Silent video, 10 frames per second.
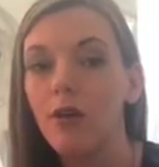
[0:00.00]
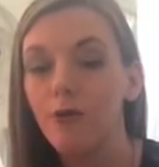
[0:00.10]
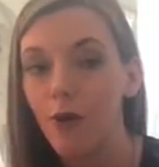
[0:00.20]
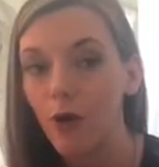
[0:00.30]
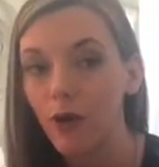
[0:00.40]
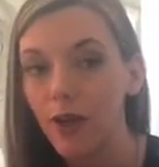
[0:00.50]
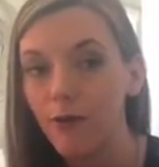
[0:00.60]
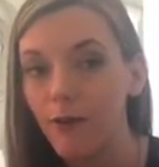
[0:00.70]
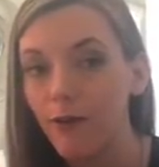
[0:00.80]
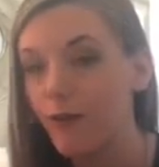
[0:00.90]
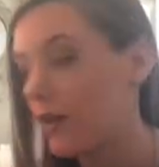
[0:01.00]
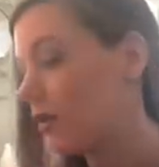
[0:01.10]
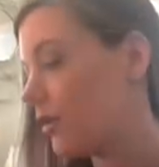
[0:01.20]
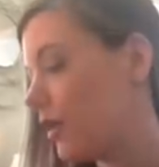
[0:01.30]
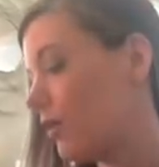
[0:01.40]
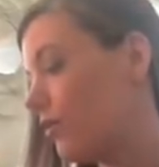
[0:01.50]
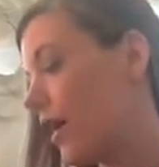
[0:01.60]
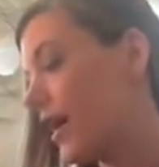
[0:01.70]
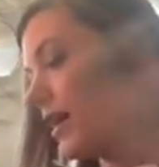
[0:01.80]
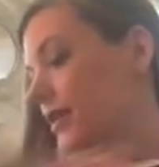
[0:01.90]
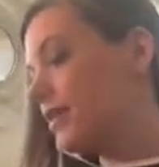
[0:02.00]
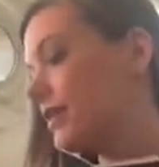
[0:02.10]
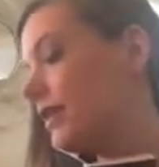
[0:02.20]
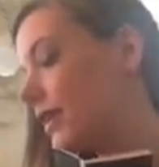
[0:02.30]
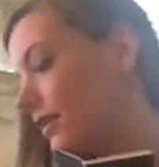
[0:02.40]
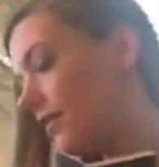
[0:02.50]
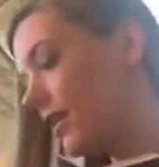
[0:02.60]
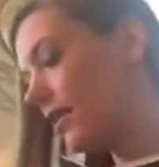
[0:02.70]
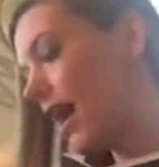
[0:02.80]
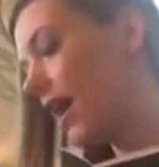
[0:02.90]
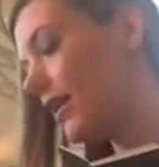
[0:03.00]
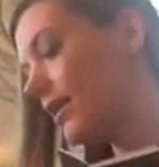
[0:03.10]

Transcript: fully fulfill you, right? It's leaving that.